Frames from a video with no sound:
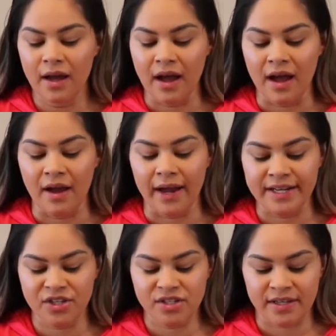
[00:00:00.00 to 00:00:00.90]

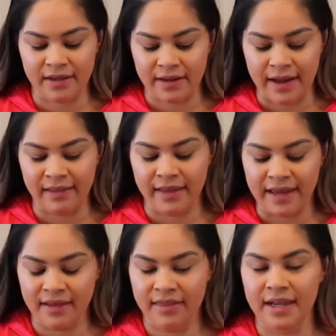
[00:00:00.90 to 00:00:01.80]
I
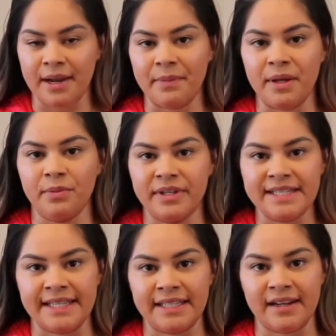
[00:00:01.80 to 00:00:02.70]
like that I'm able to
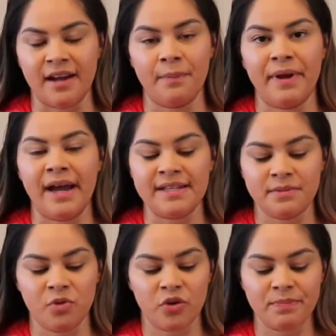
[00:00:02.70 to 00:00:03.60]
stand it up. It has
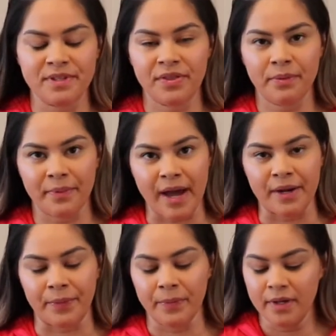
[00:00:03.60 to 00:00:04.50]
some grips at the
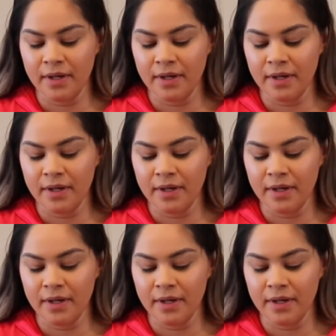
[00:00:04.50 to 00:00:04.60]
bottom.